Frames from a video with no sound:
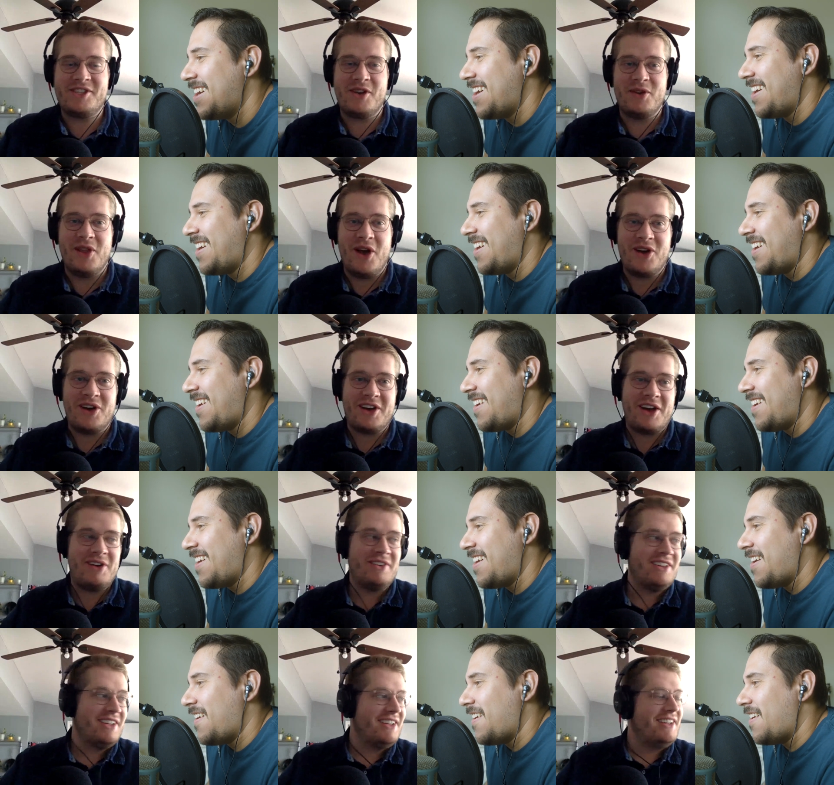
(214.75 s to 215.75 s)
Speaker 1: so long ago.
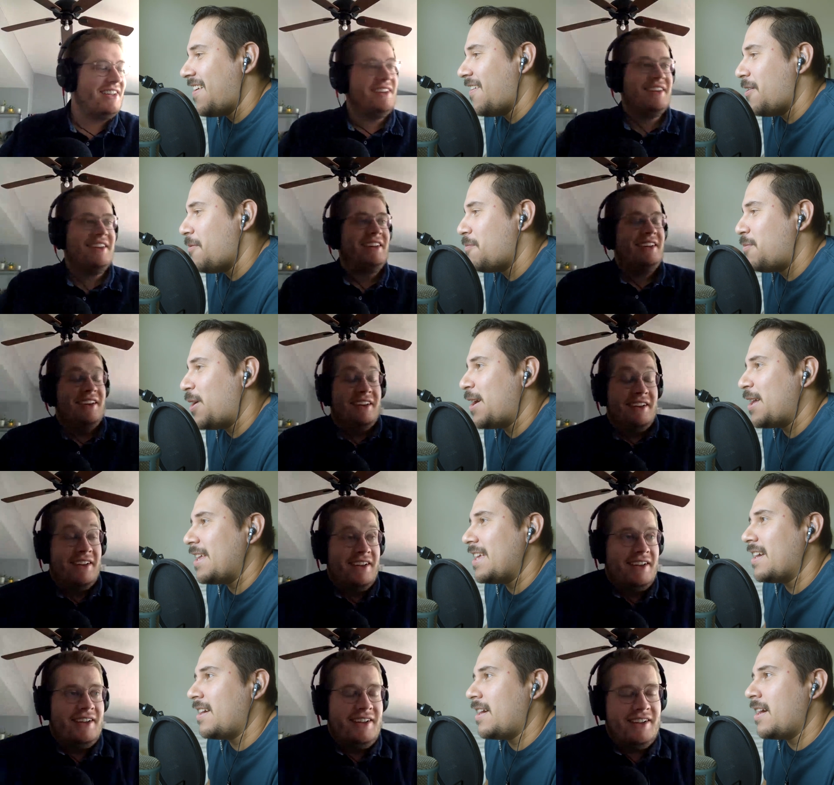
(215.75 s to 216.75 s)

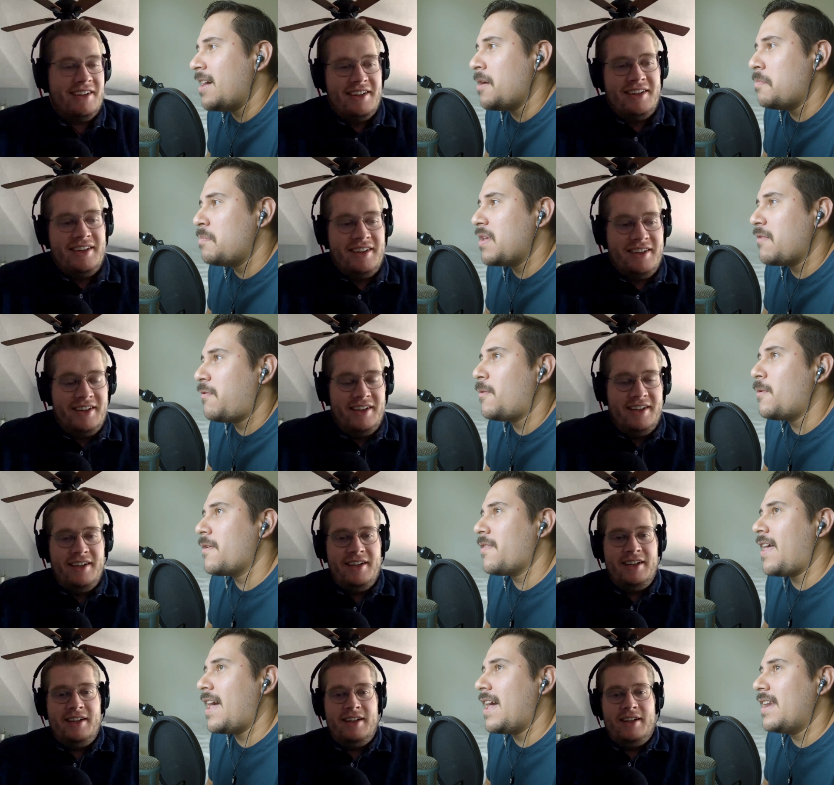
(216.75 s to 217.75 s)
Speaker 2: But yeah, uh,
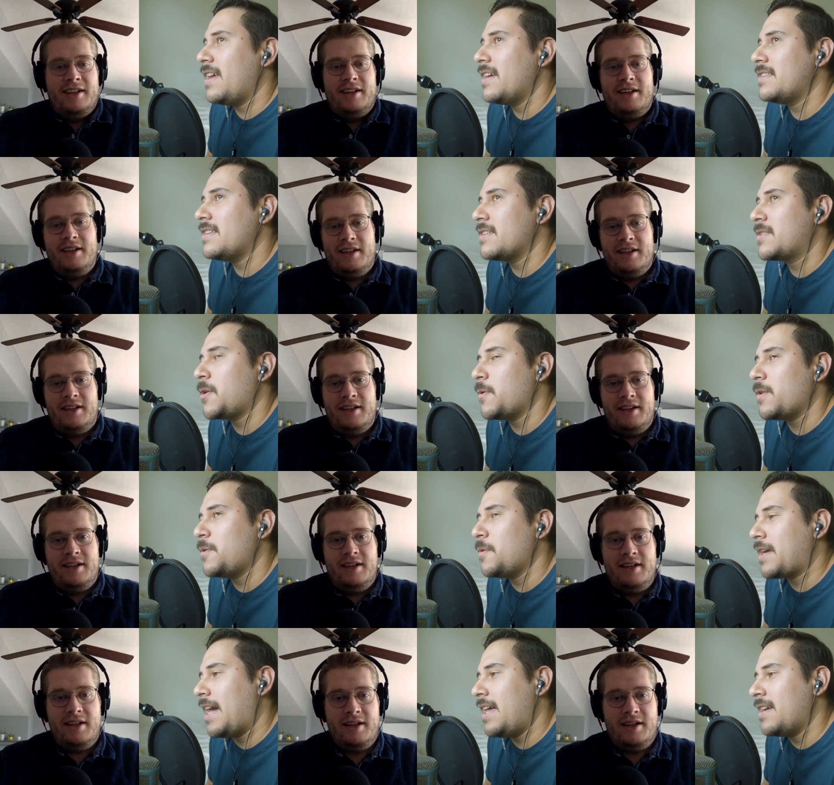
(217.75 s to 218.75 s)
before that, it so
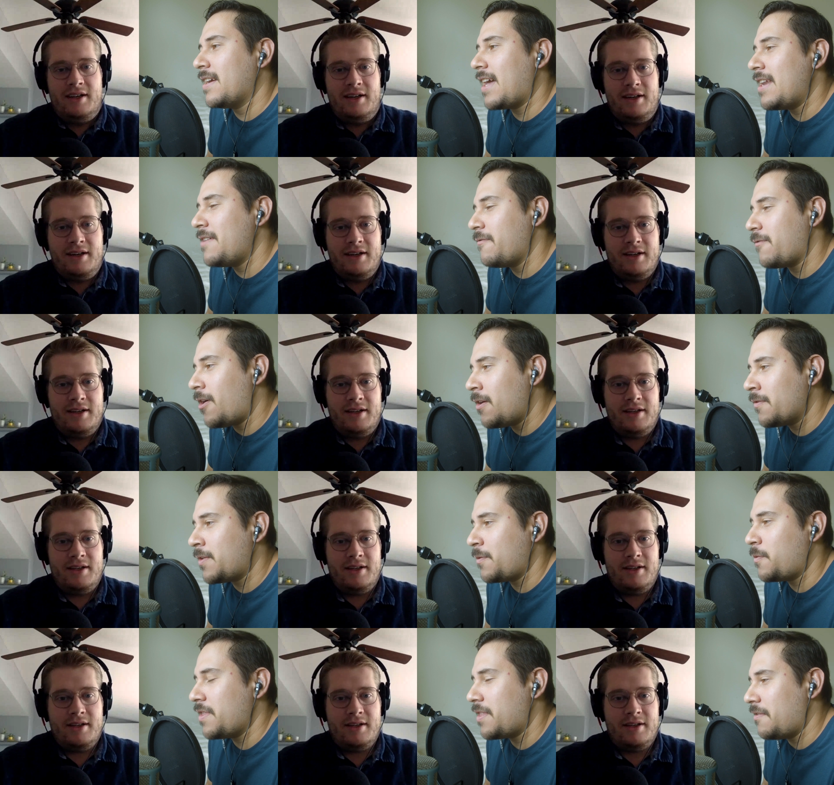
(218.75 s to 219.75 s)
you kind of got
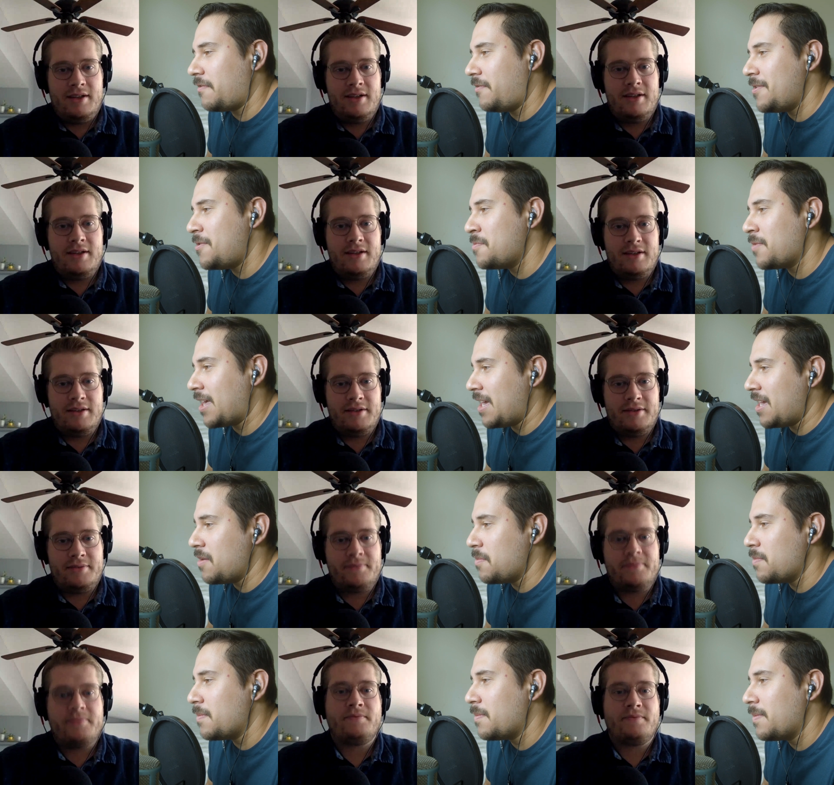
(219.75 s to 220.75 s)
involved with the film
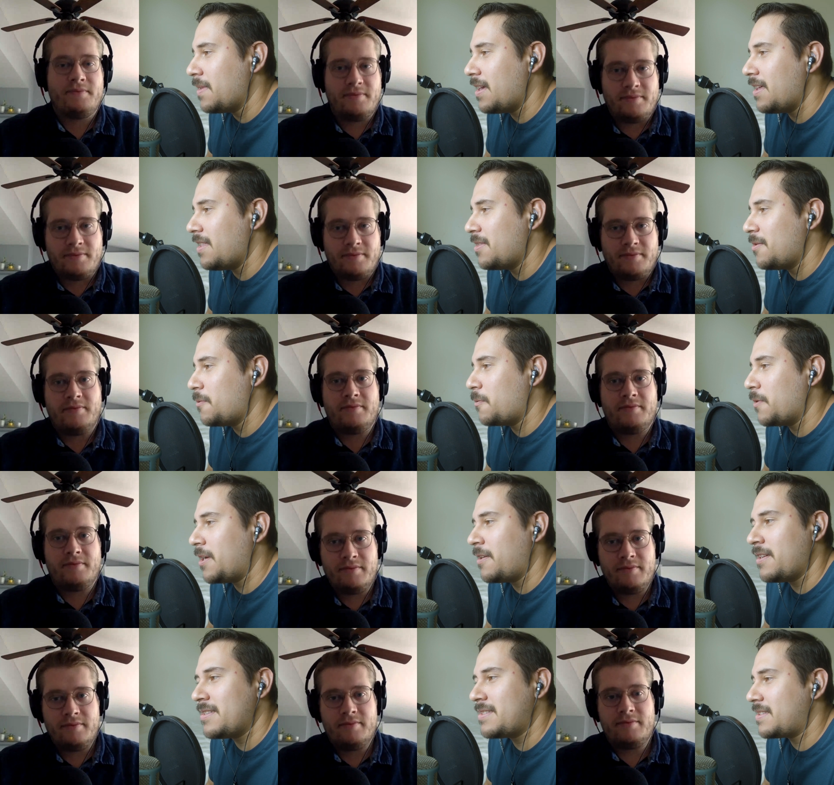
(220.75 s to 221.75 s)
game in the
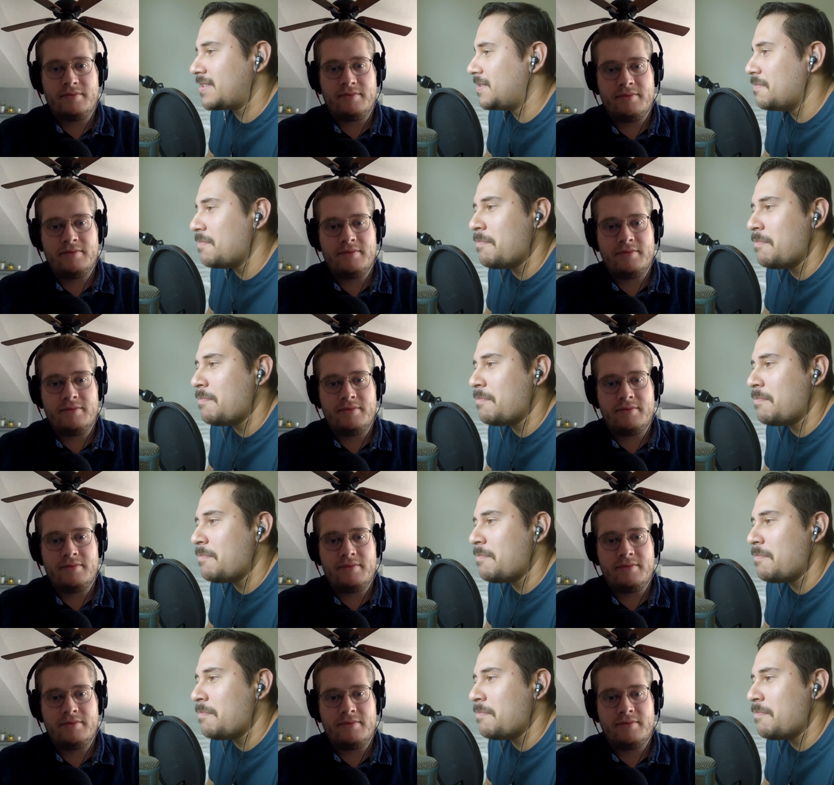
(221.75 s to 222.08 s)
weirdest